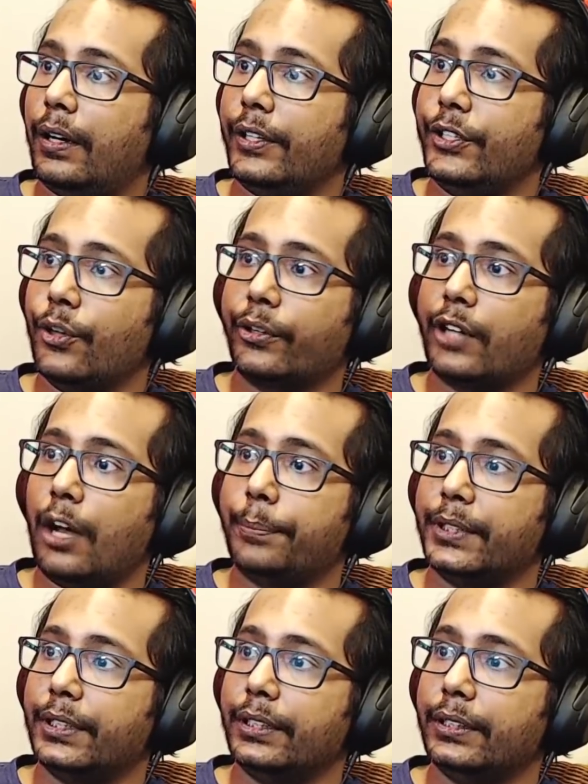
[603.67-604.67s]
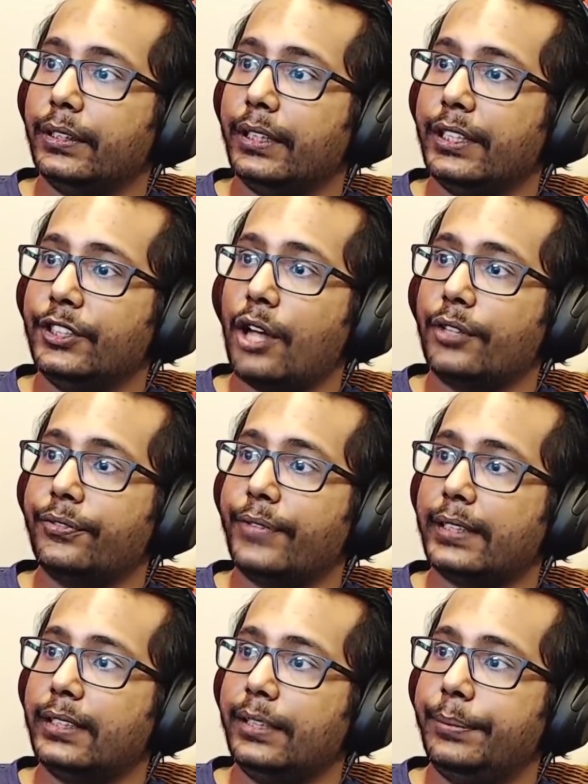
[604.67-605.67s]
Eurocopter is not
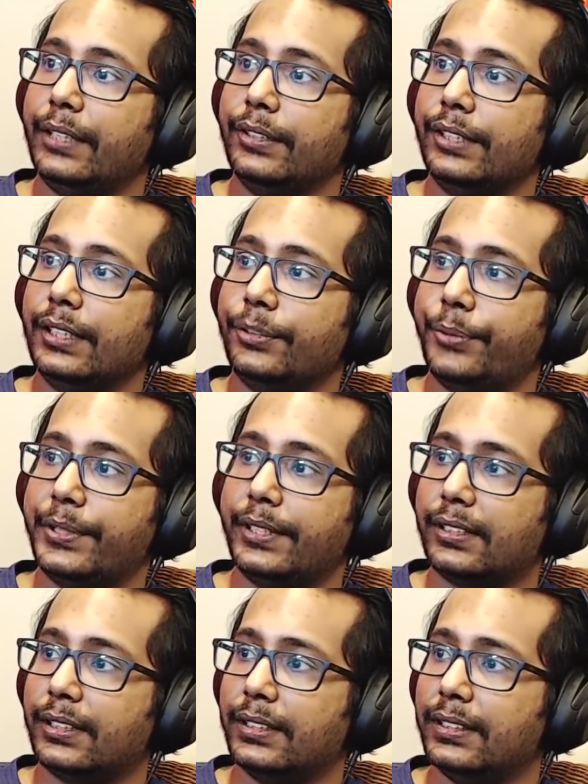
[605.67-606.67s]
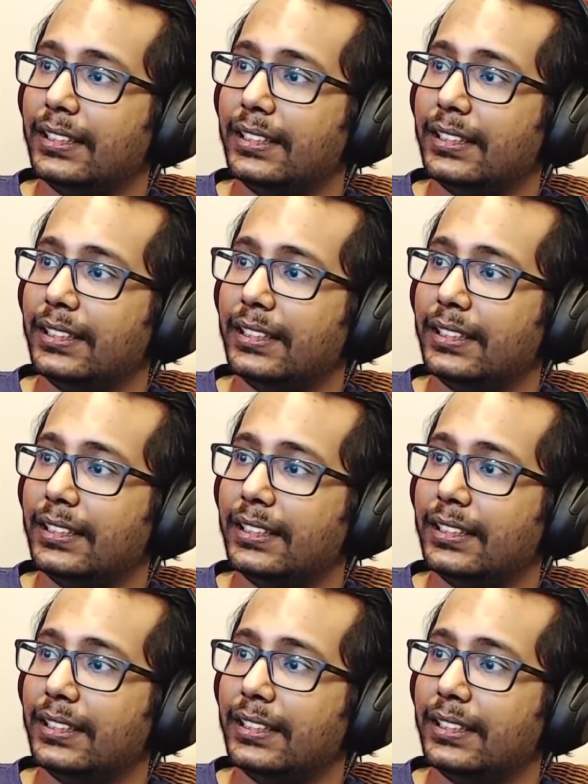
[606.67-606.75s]
affected because it's resistant.